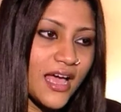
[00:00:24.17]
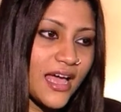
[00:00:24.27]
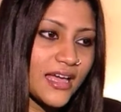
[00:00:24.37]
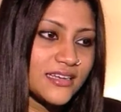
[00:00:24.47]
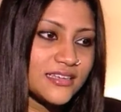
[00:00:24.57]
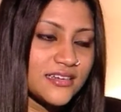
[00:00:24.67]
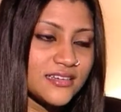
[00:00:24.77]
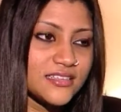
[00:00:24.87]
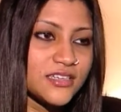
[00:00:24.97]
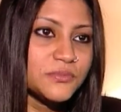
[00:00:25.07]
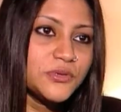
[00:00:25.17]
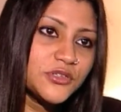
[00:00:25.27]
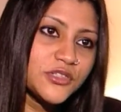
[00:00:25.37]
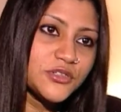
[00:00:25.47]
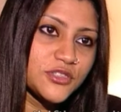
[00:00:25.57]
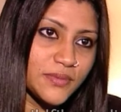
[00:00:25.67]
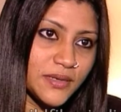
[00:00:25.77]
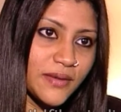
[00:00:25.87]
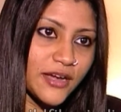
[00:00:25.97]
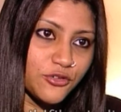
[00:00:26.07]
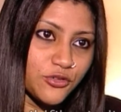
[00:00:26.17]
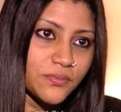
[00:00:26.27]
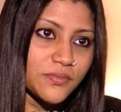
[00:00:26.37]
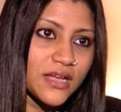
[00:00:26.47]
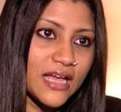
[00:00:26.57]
and the computer used to be in my room,